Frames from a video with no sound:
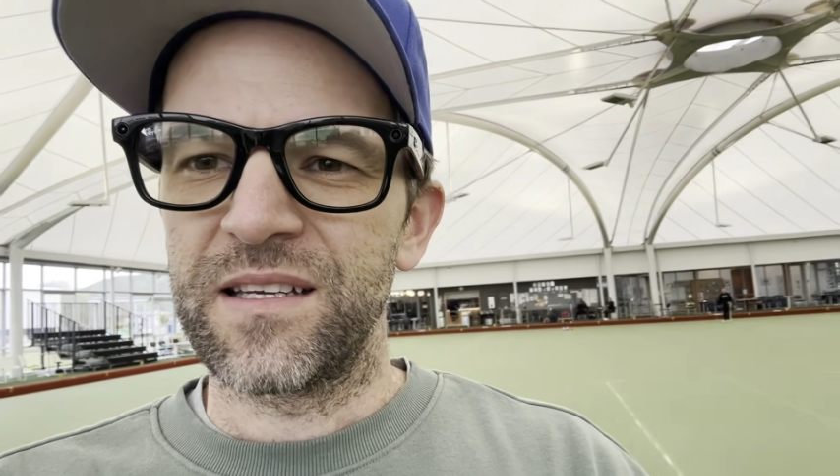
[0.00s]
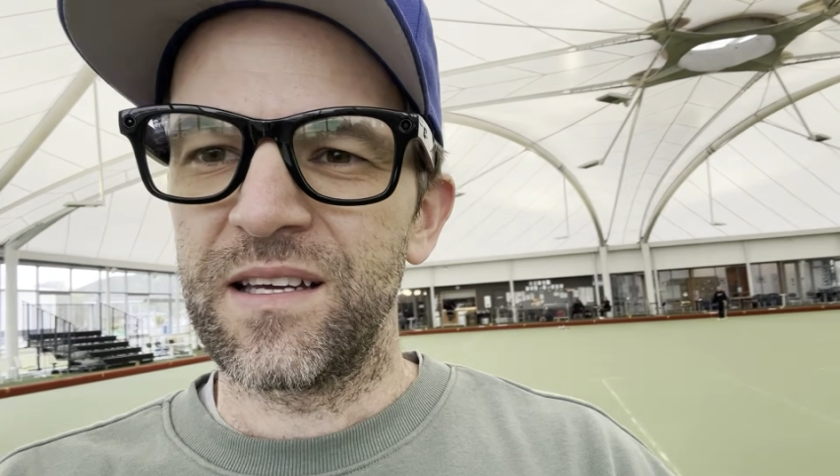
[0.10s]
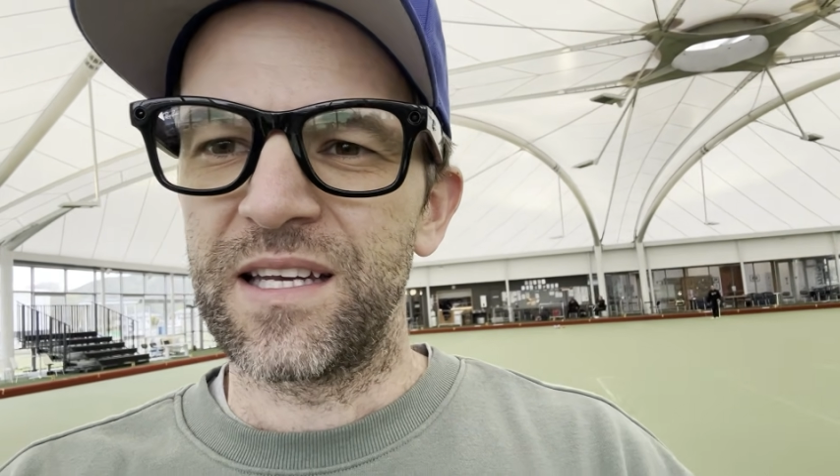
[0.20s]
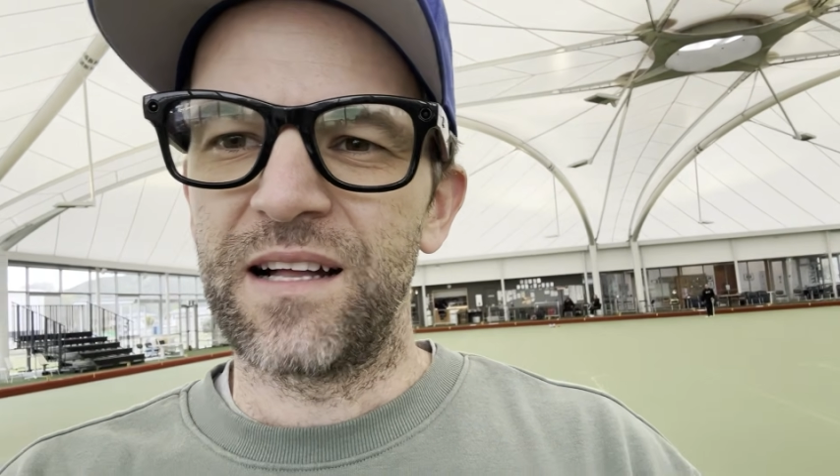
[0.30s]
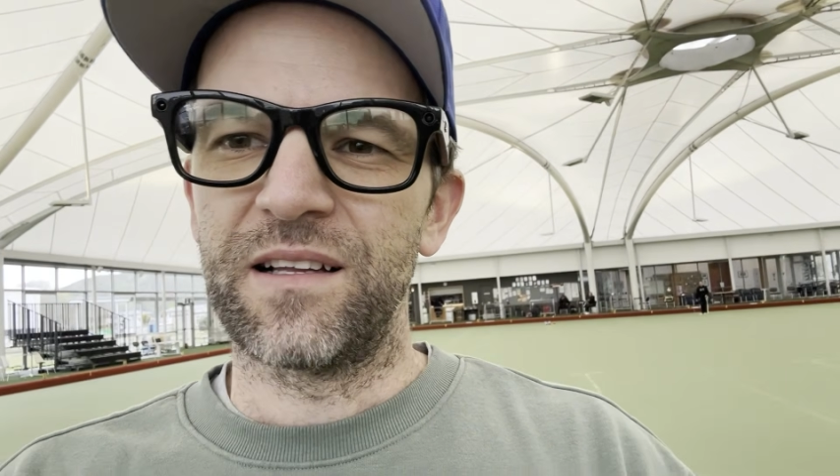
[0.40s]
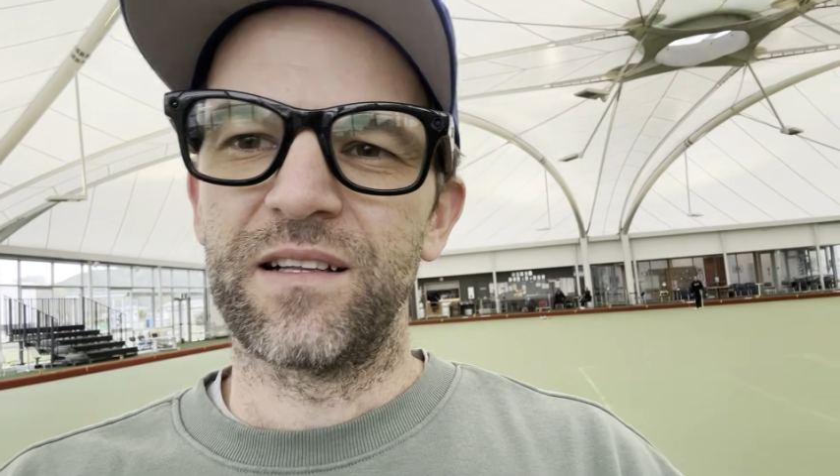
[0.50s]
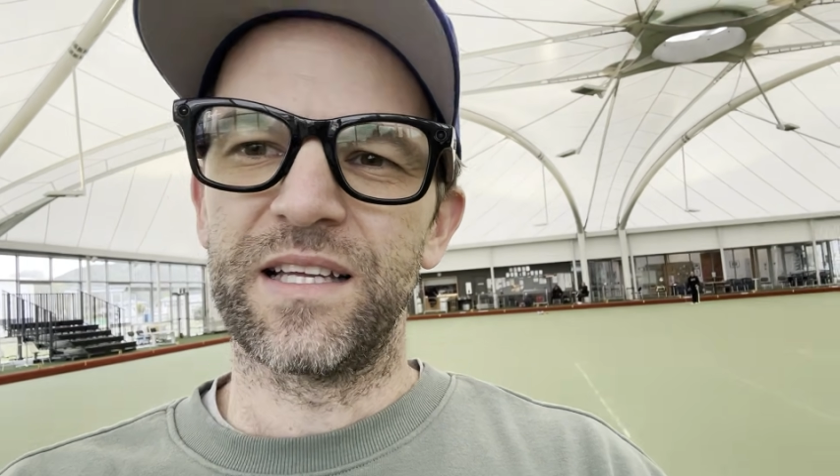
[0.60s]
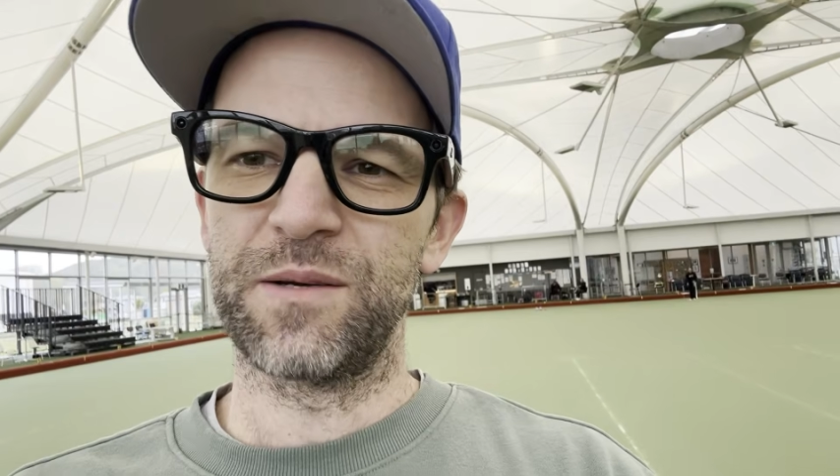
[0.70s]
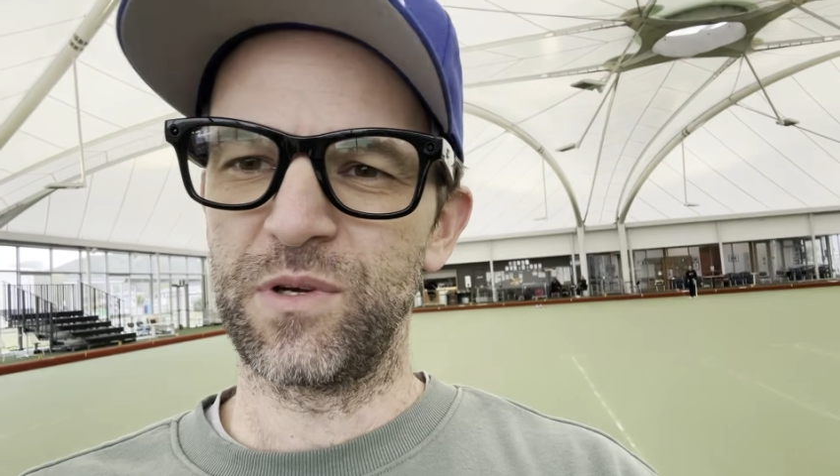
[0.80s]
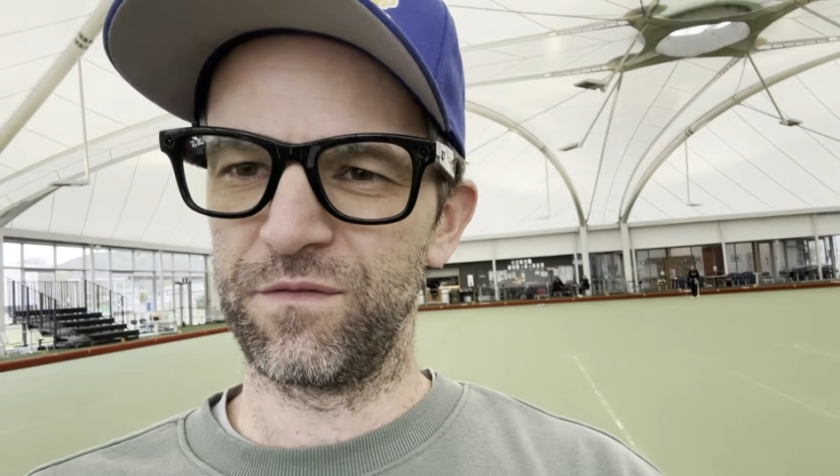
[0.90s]
and
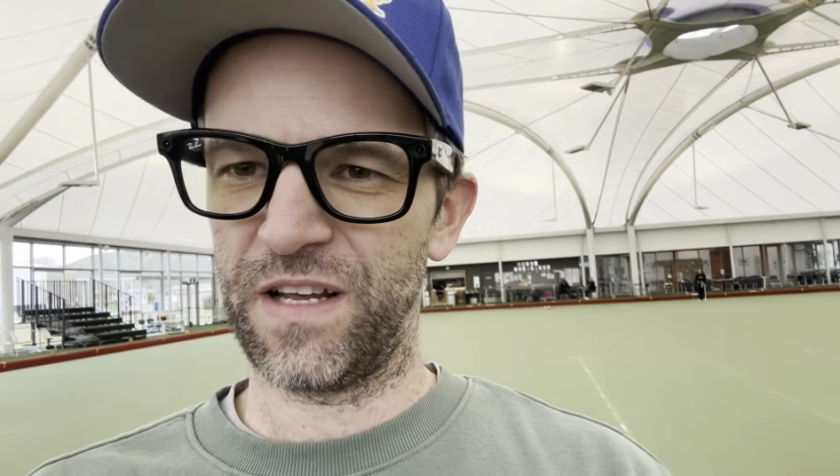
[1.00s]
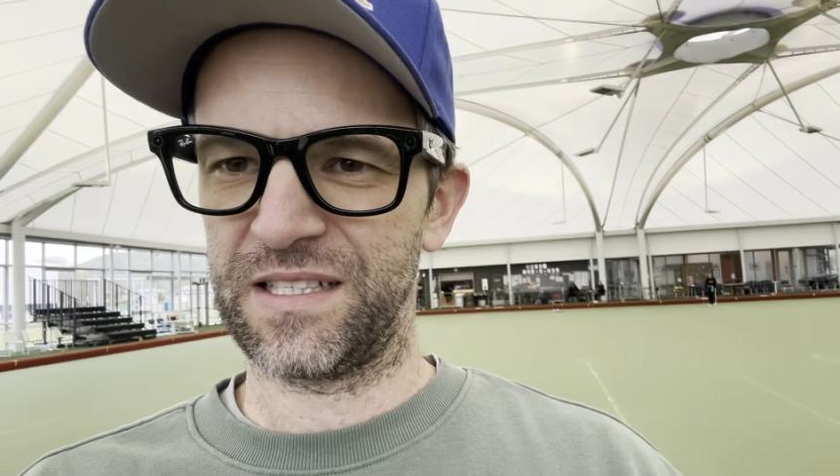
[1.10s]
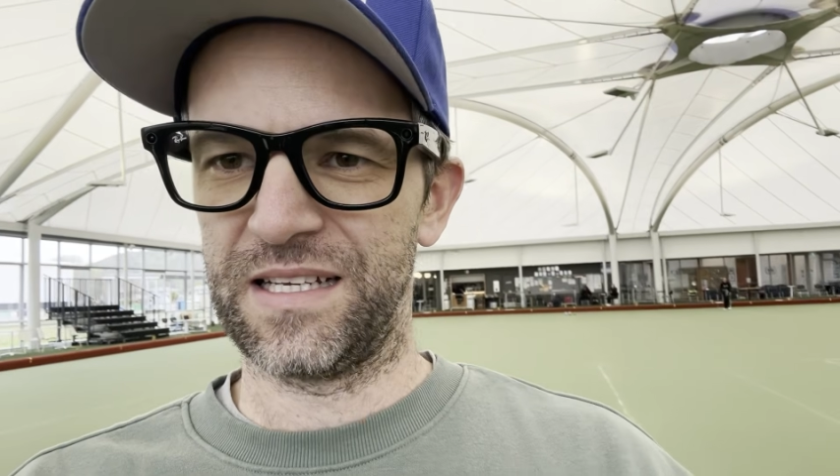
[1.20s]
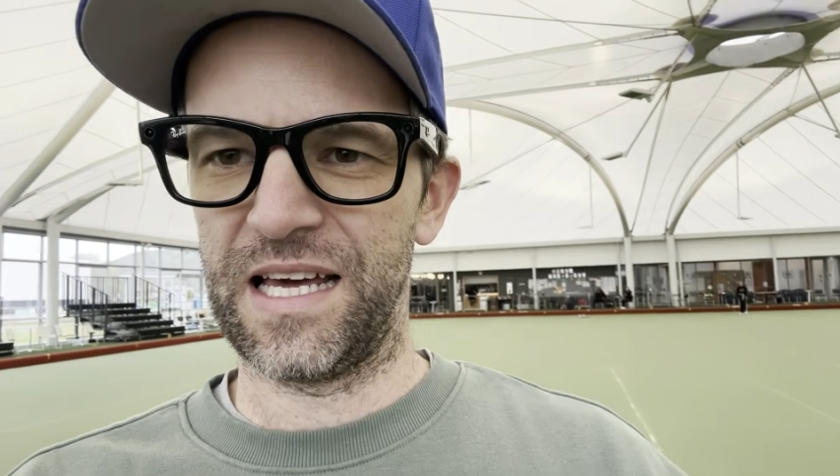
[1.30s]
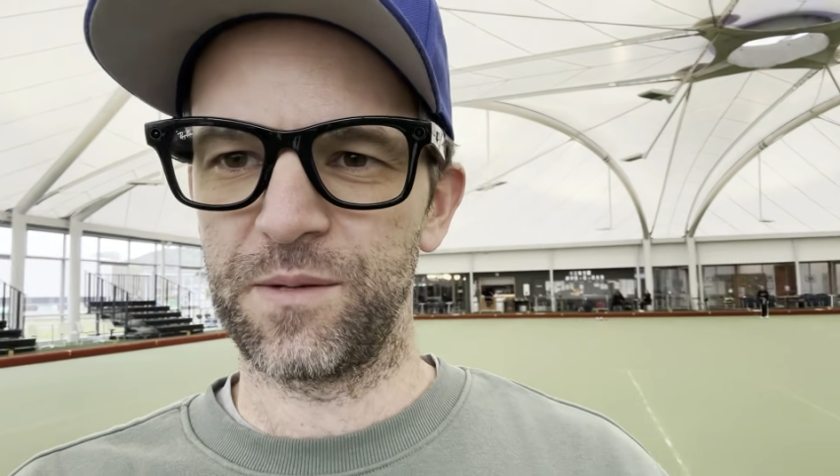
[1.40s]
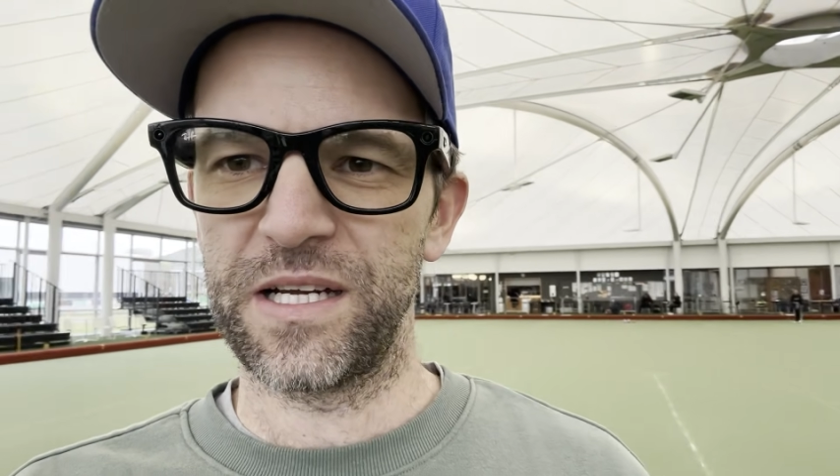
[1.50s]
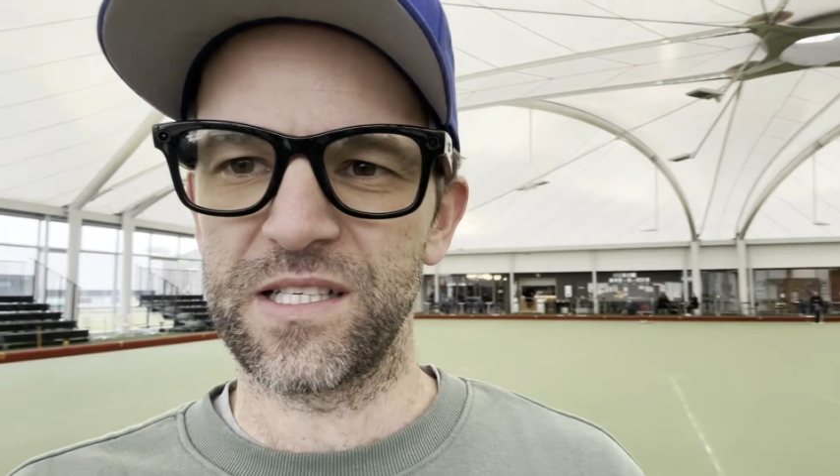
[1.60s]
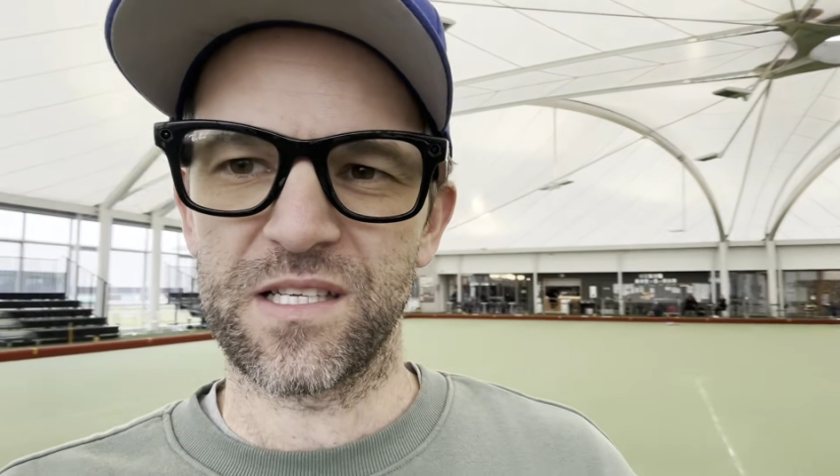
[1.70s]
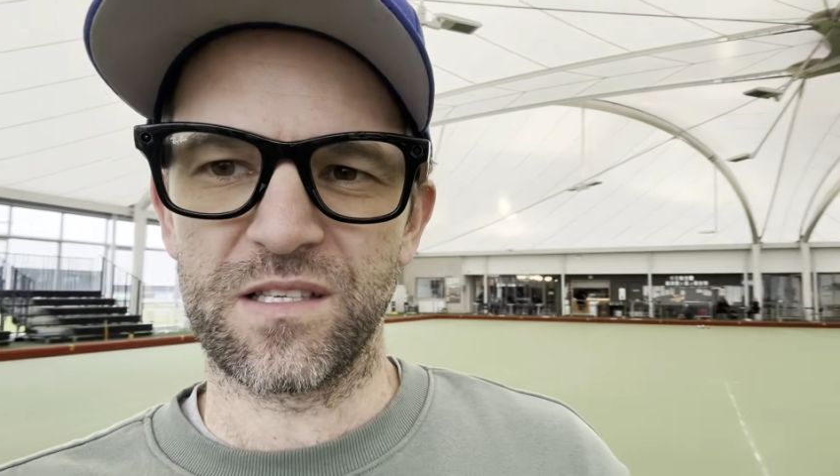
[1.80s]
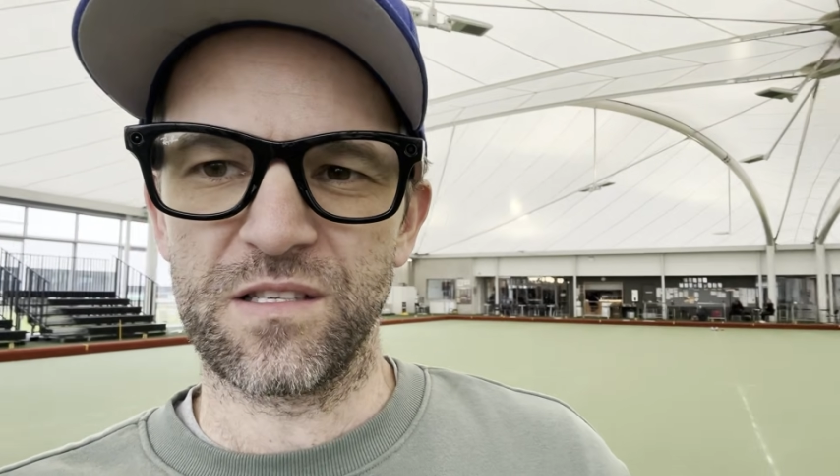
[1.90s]
LLM and vector
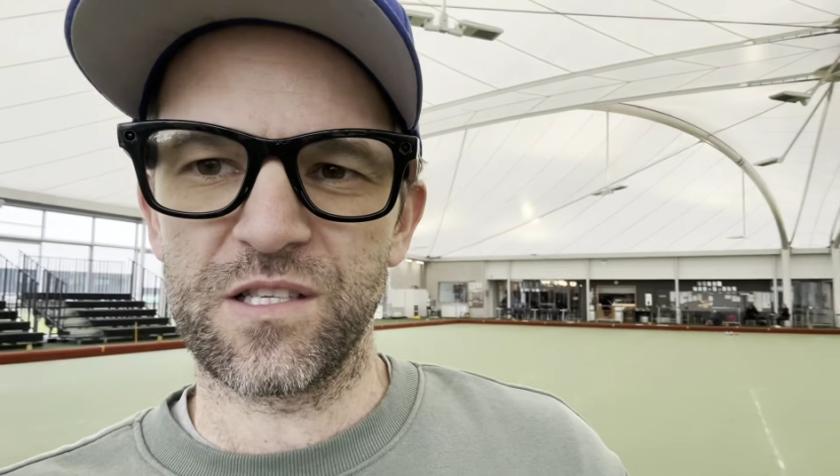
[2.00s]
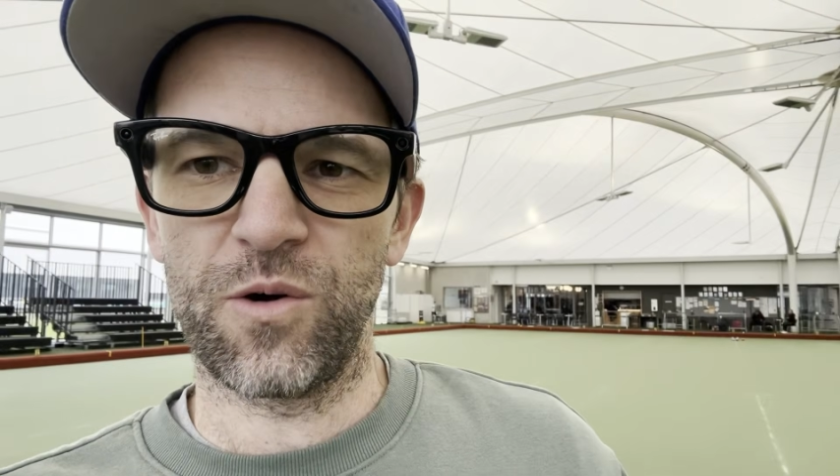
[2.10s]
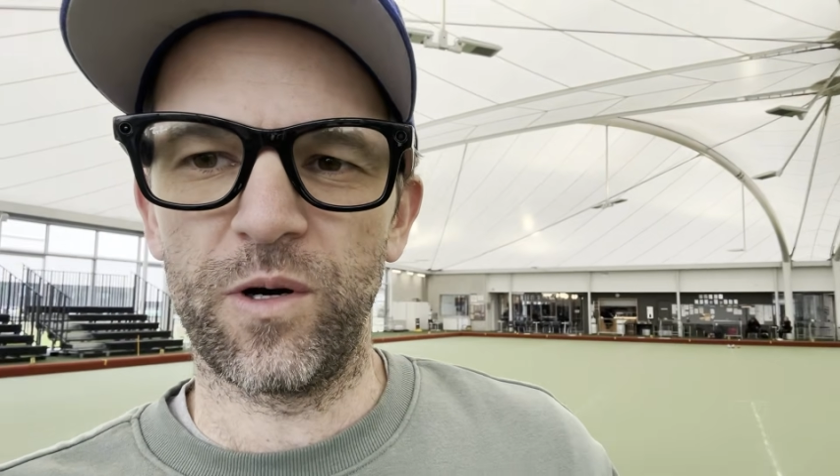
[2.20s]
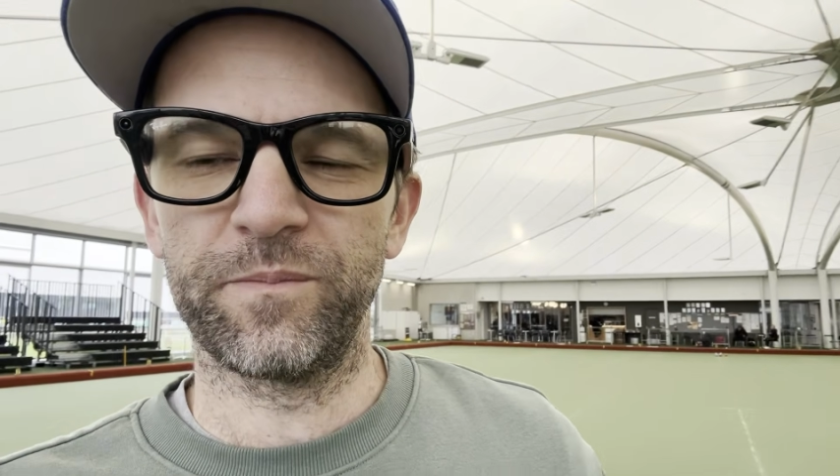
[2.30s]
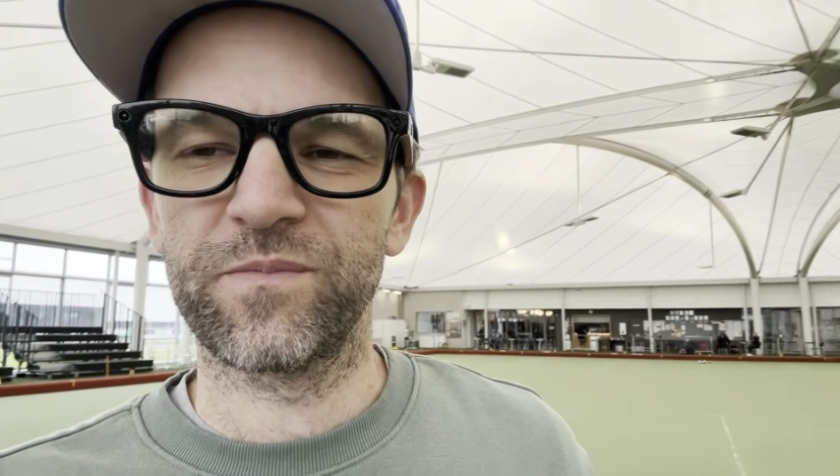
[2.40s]
databases and so on.